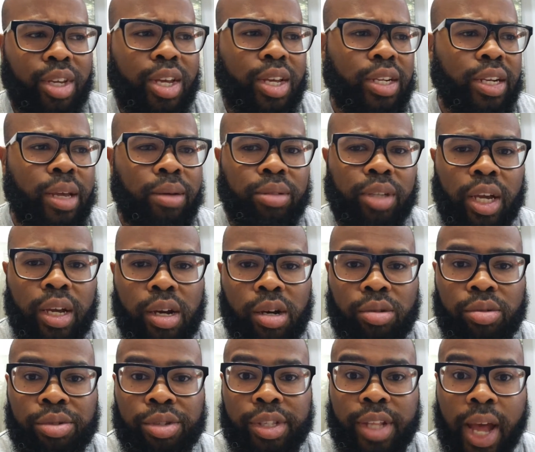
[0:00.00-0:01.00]
they were like,
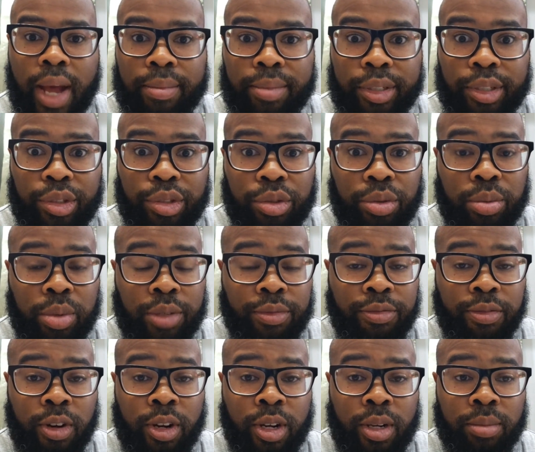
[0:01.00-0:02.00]
oh, snap, this dude went
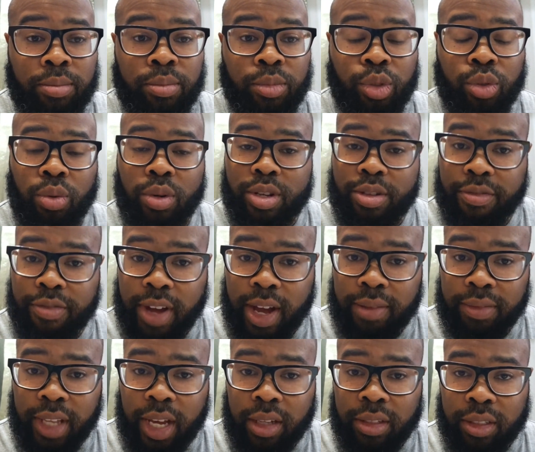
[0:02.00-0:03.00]
from
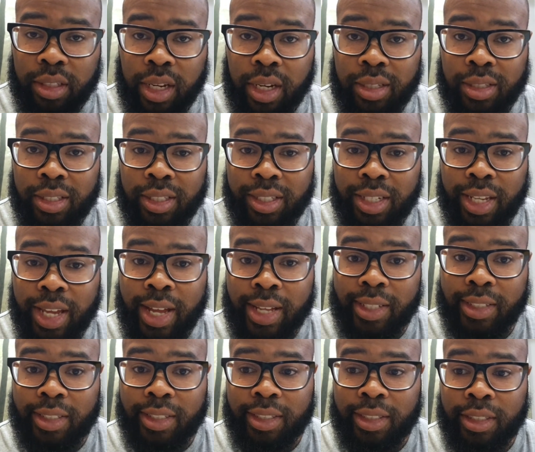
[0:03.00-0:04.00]
$25,000 in debt
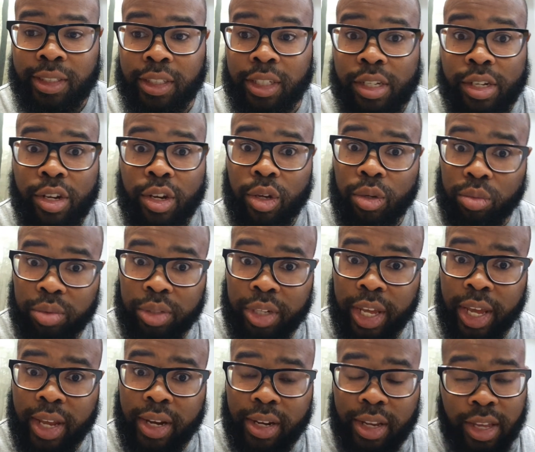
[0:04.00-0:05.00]
to no
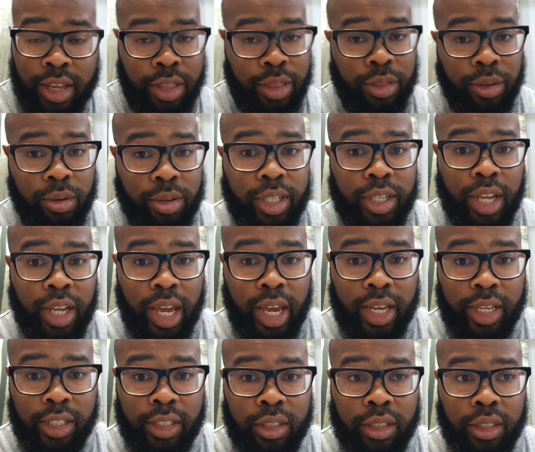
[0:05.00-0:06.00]
debt in 30
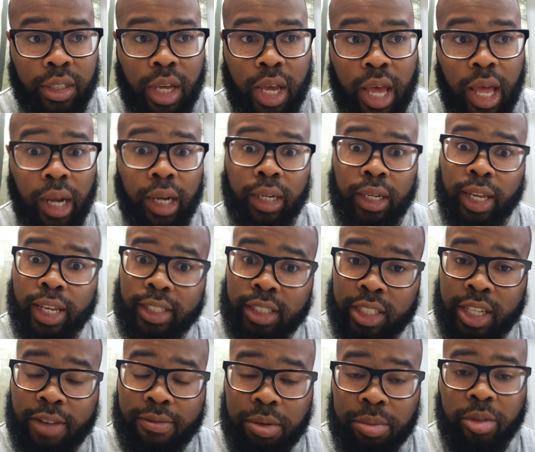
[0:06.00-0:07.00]
days. Let's
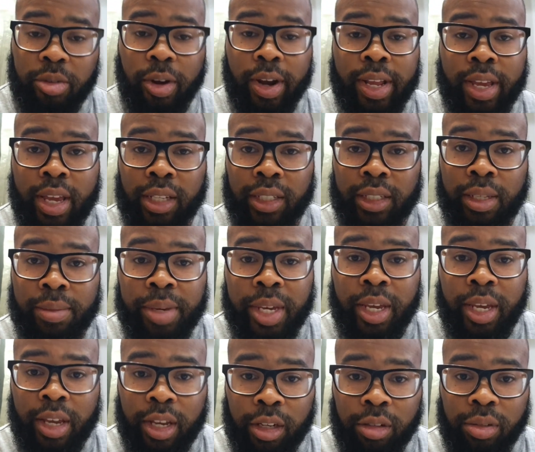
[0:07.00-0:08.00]
give him credit limit
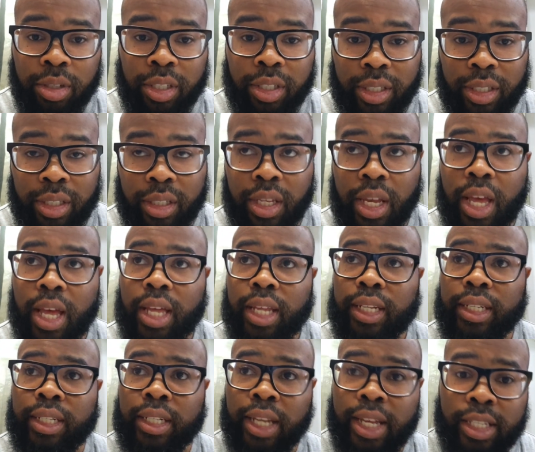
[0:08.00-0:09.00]
increases.
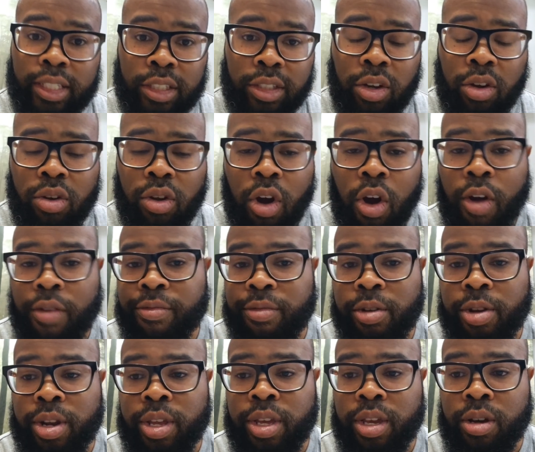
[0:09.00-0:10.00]
Let's start
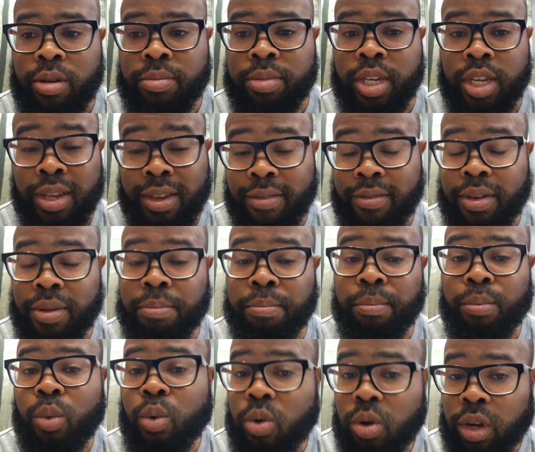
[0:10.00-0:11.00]
offering him even
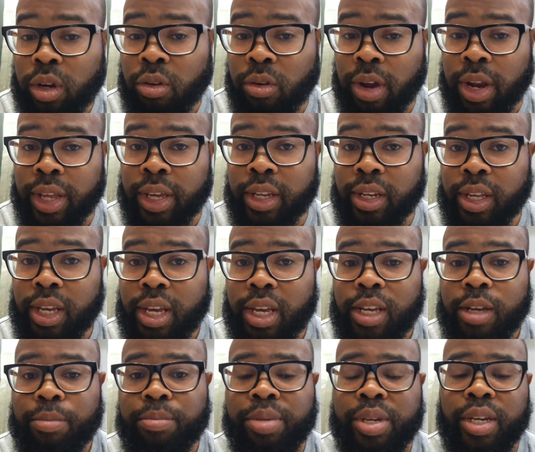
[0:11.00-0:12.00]
more credit
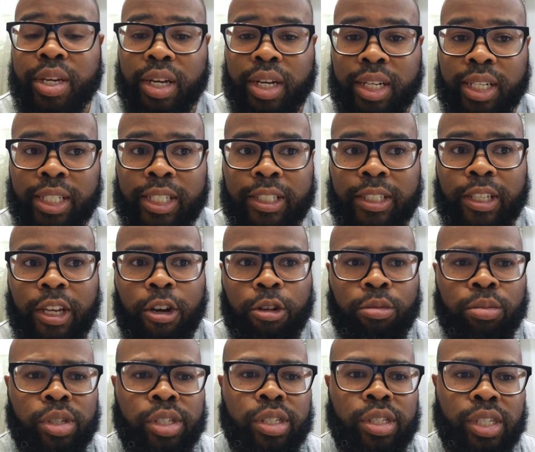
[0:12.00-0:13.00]
because
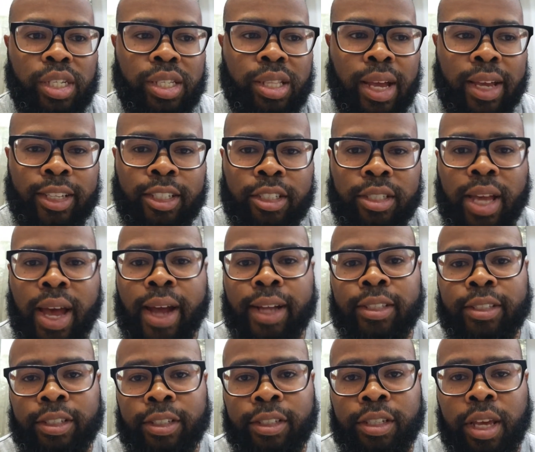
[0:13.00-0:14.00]
we see that he's
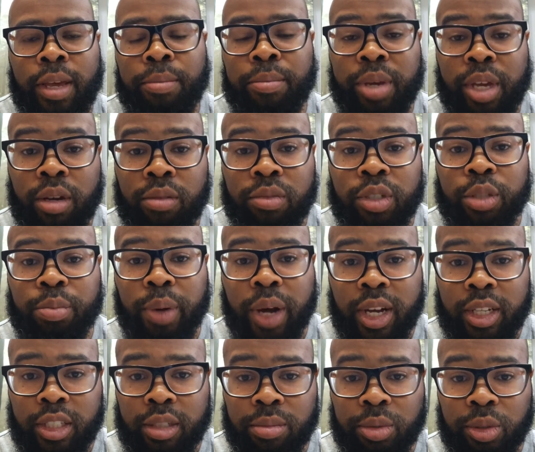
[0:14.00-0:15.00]
acting and being
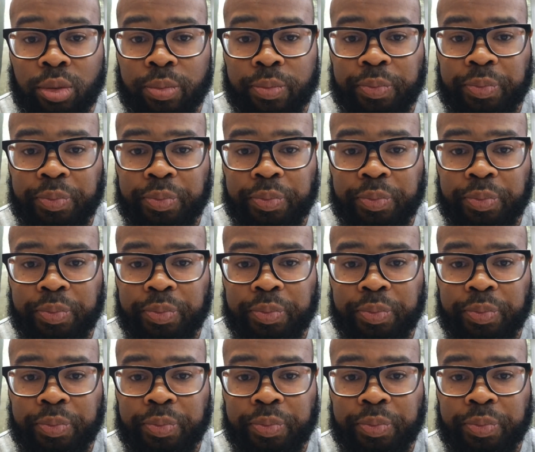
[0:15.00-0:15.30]
responsible,